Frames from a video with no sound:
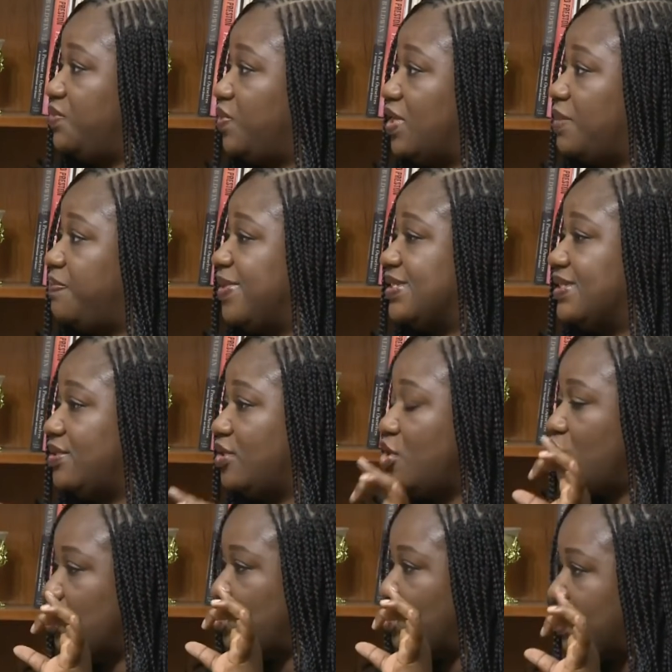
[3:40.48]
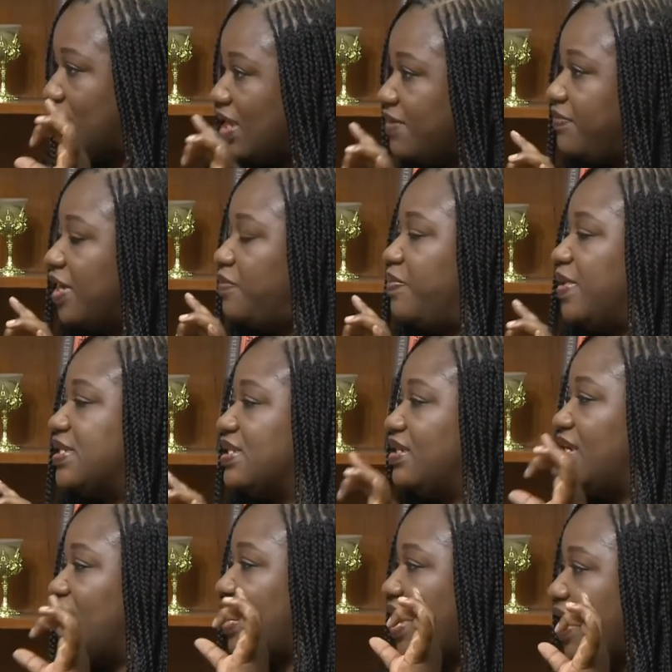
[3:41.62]
with that person to give that
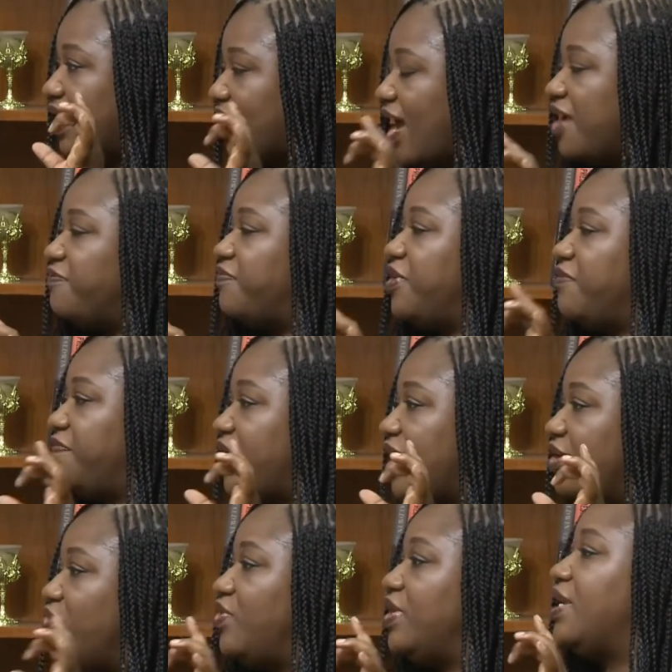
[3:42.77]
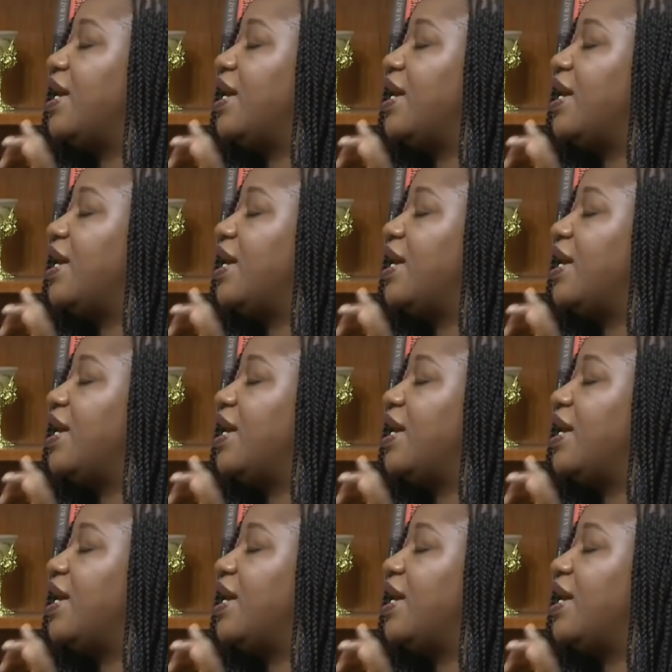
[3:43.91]
person an iVerify unique